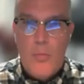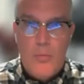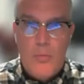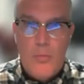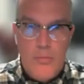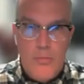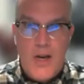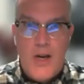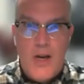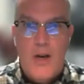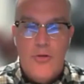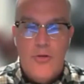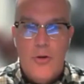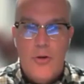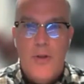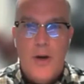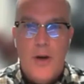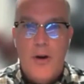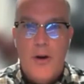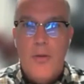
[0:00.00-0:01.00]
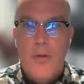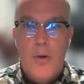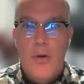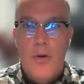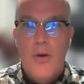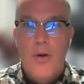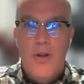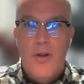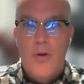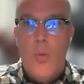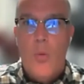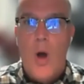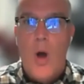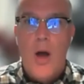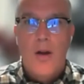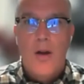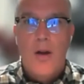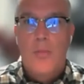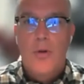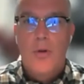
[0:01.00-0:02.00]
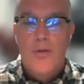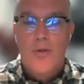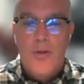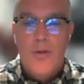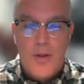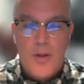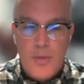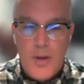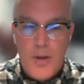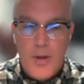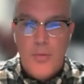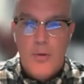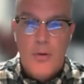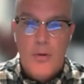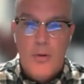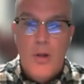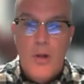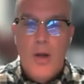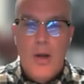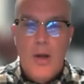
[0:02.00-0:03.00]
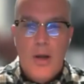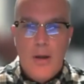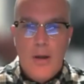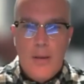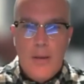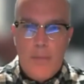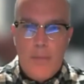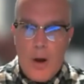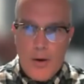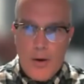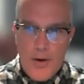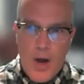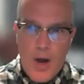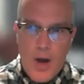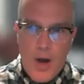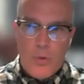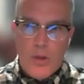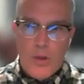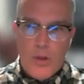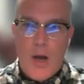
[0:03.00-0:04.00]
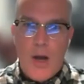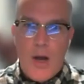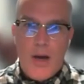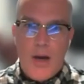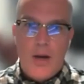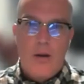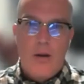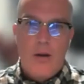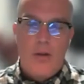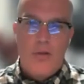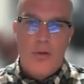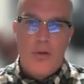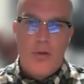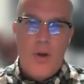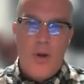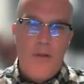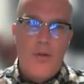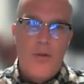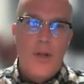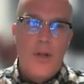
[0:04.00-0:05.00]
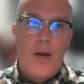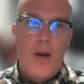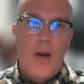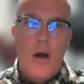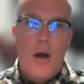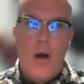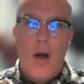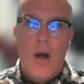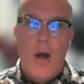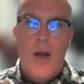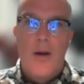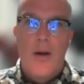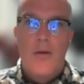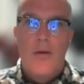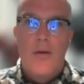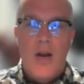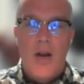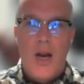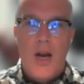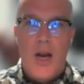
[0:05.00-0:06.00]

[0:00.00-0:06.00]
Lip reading: making sure that our communities are walkable so that people are not relying so heavily on